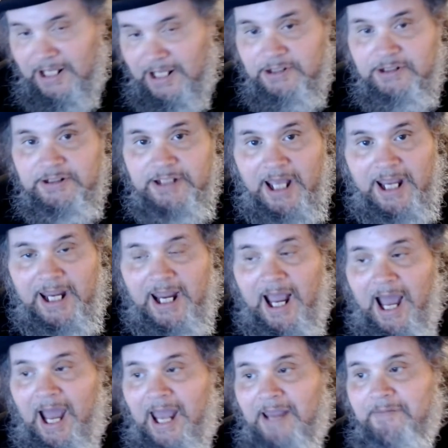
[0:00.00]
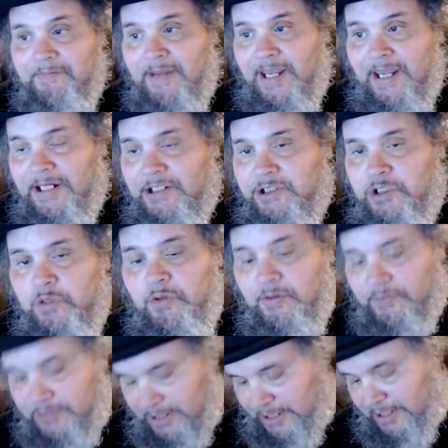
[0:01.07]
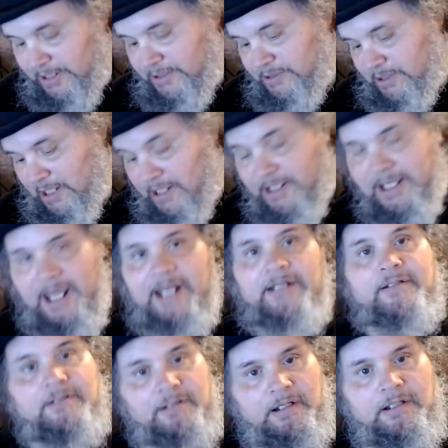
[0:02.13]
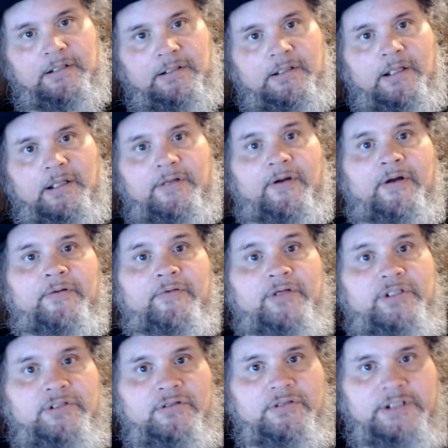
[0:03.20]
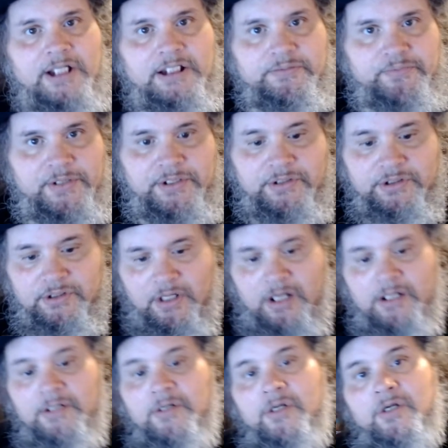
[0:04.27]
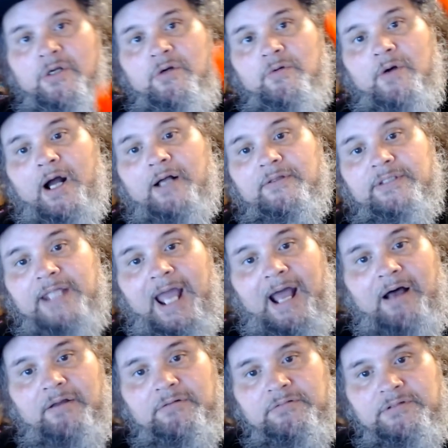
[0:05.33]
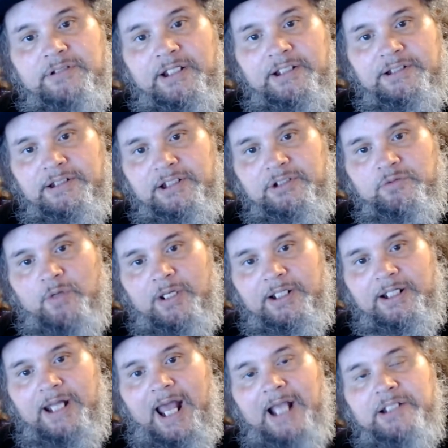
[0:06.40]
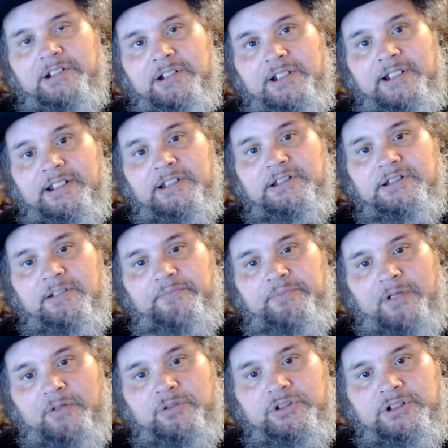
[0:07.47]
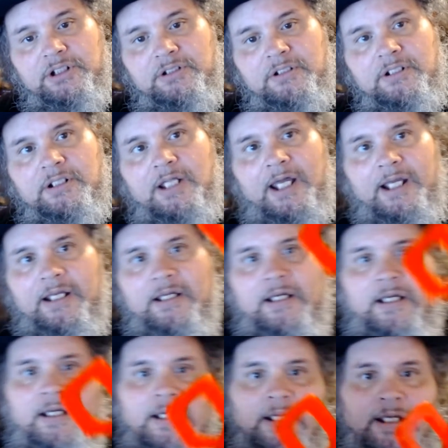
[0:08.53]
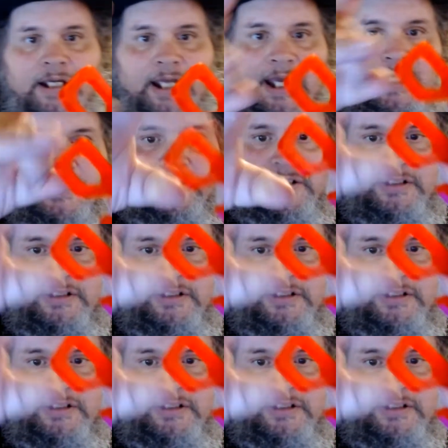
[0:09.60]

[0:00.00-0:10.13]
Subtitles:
today I made two of these. Again, the original test print you saw. Well, now this is what it actually is supposed to look like. It's